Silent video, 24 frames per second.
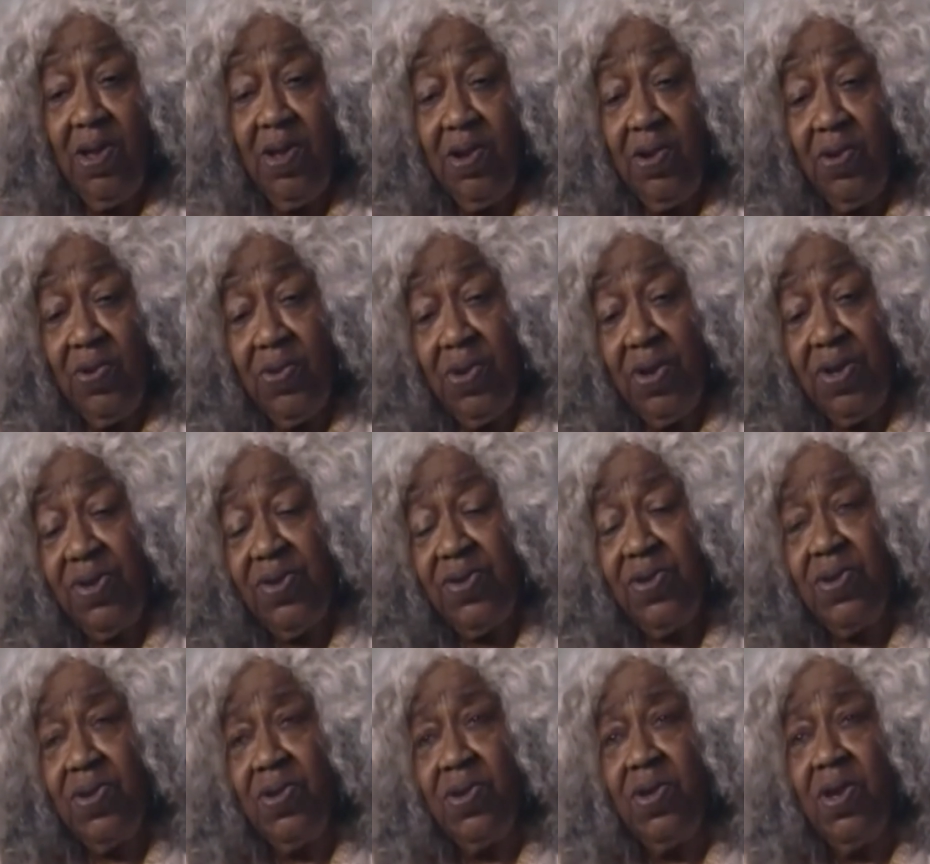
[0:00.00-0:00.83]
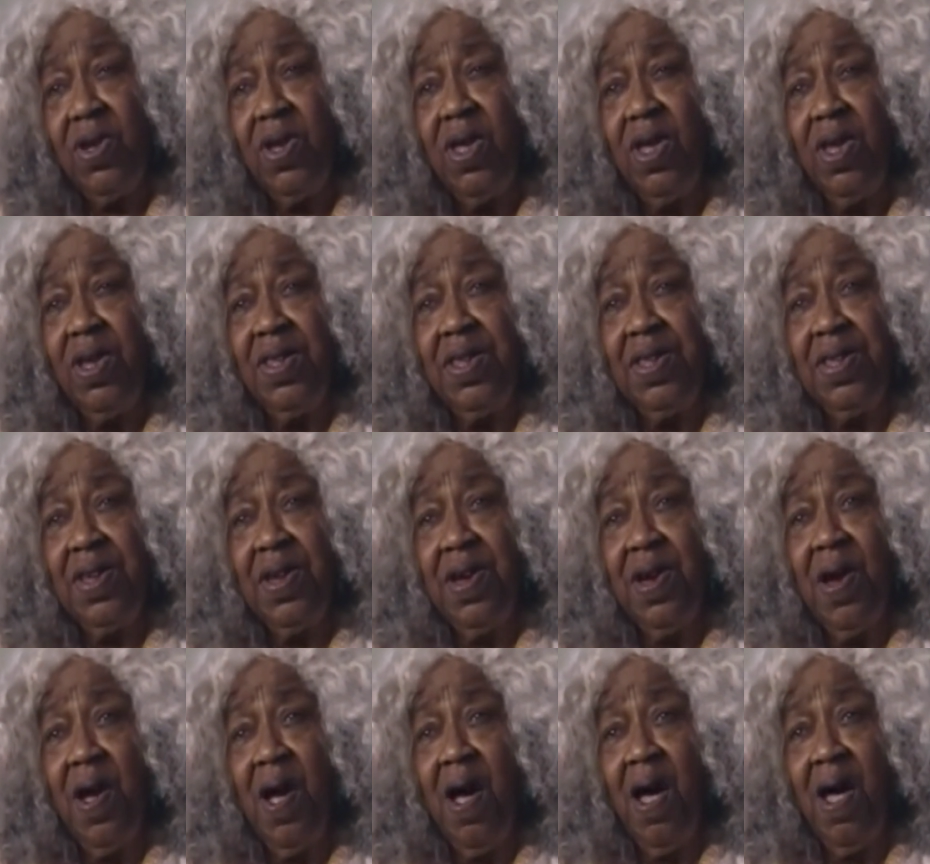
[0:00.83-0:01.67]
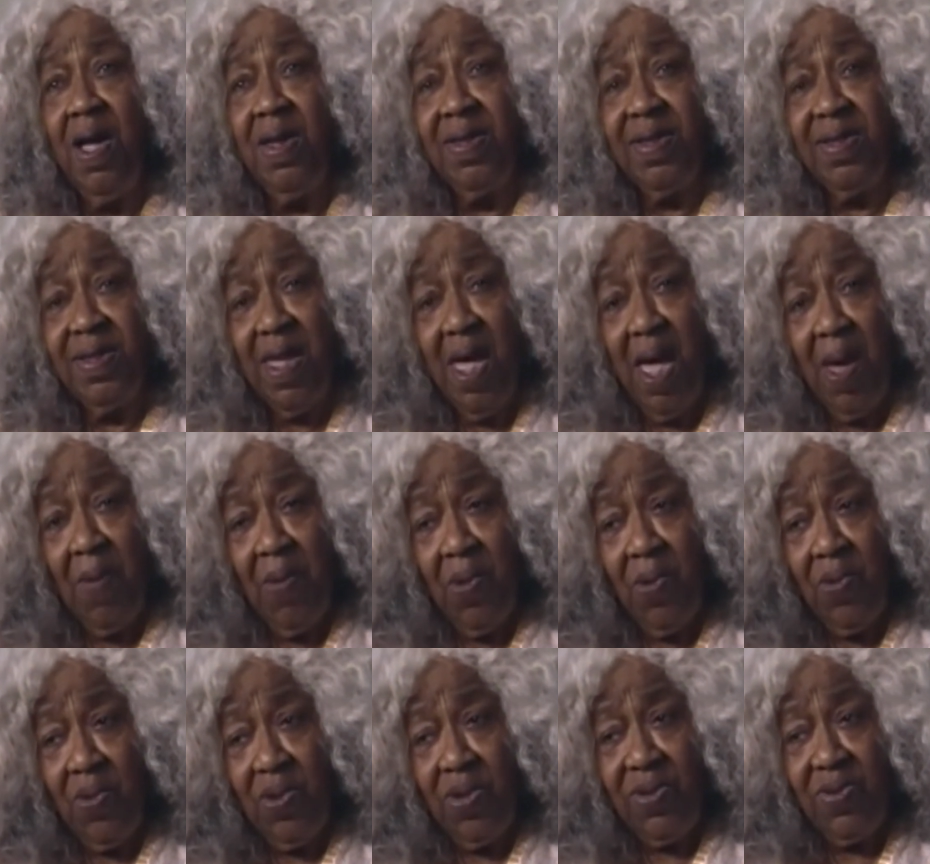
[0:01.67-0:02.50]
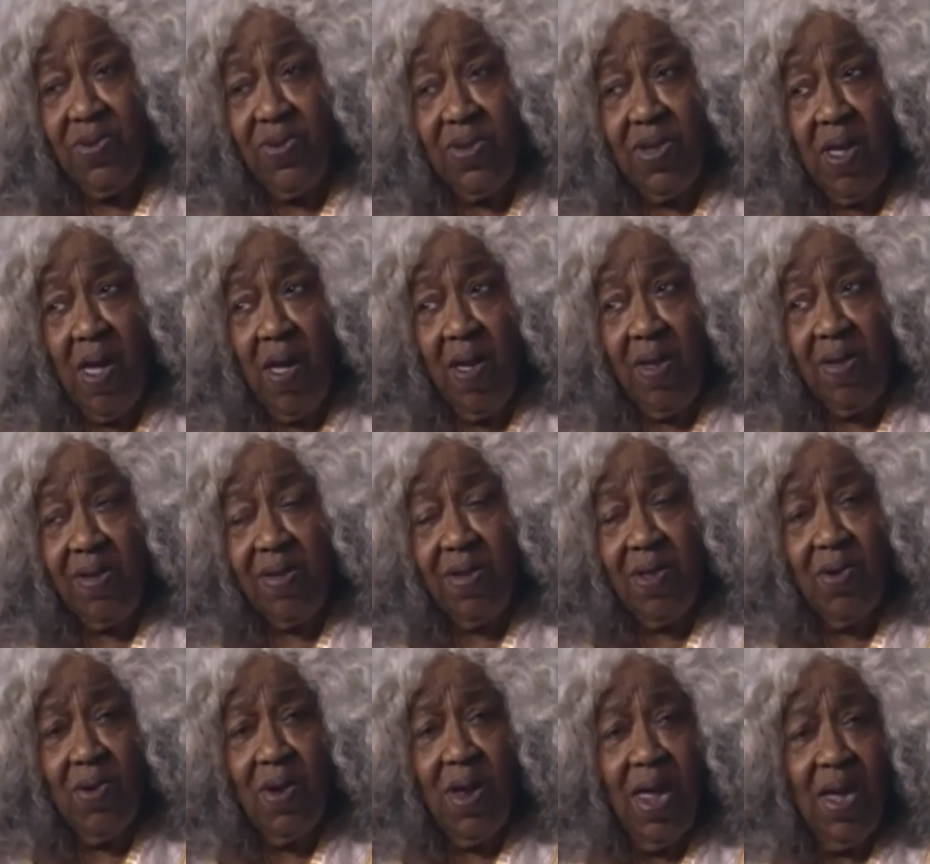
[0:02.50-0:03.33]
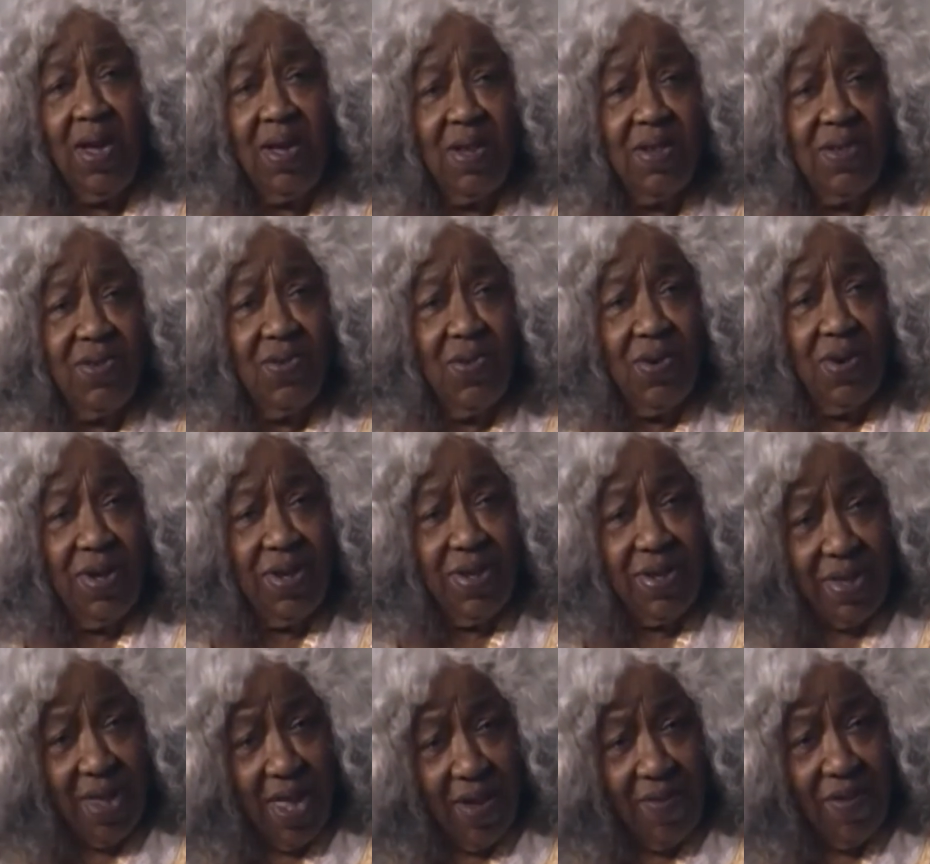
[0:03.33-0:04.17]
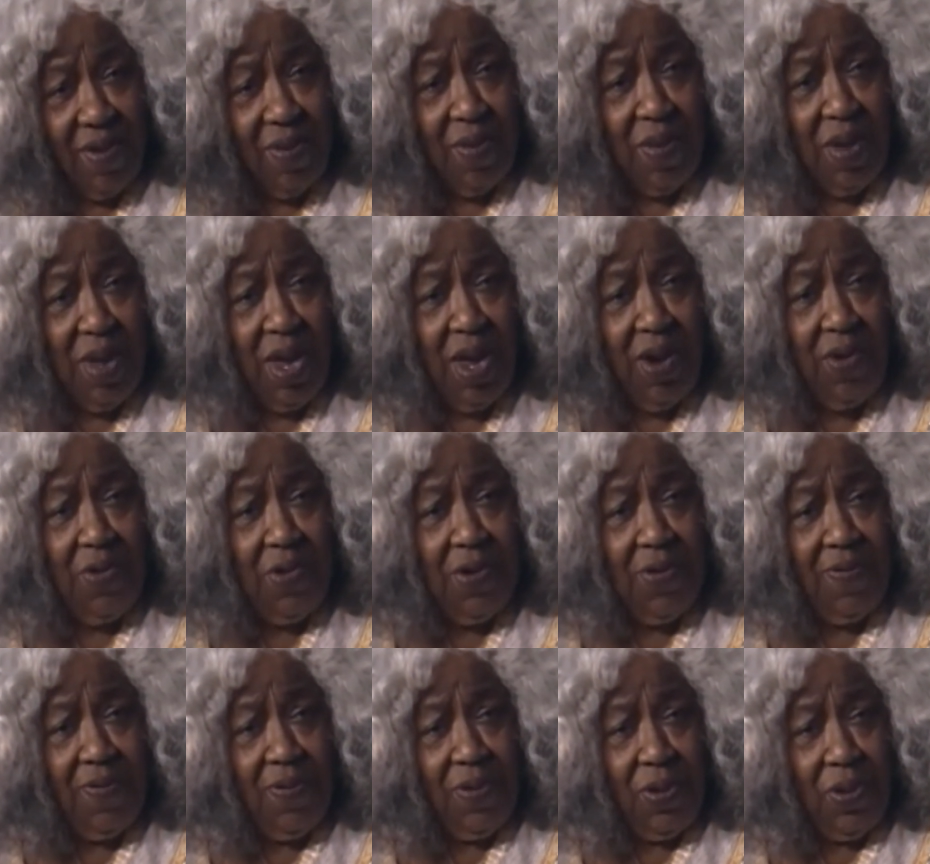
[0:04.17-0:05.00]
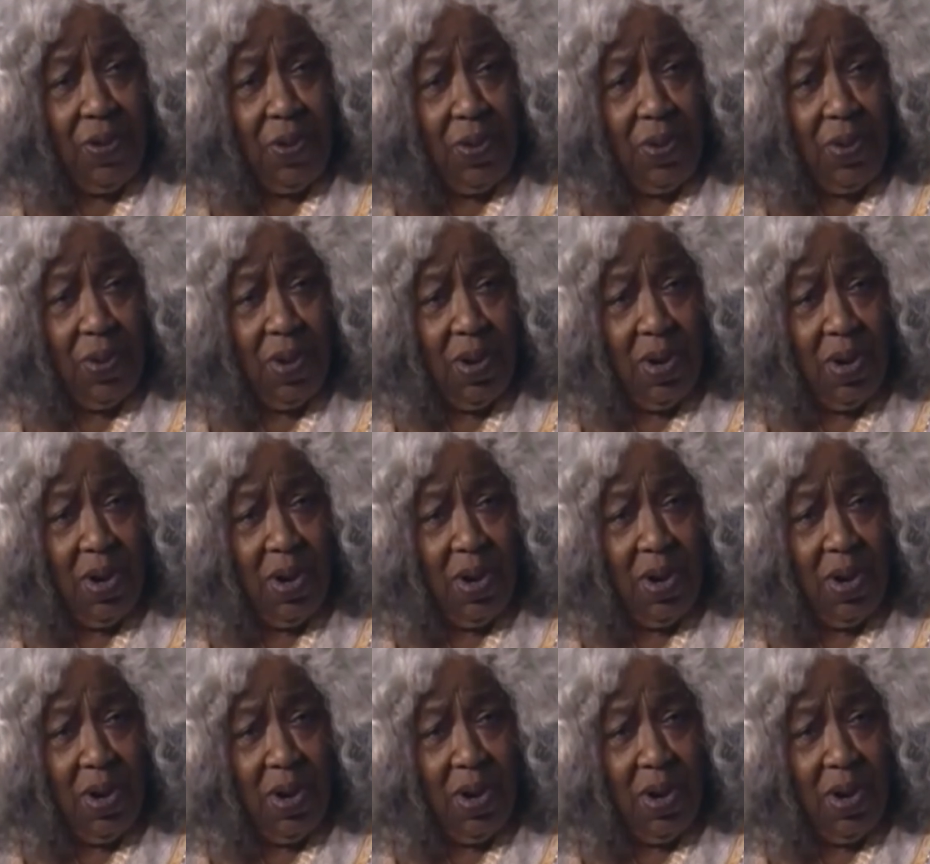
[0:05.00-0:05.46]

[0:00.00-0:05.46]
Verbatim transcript: Little Richard and their ensemble, which was also like a 27 man revue,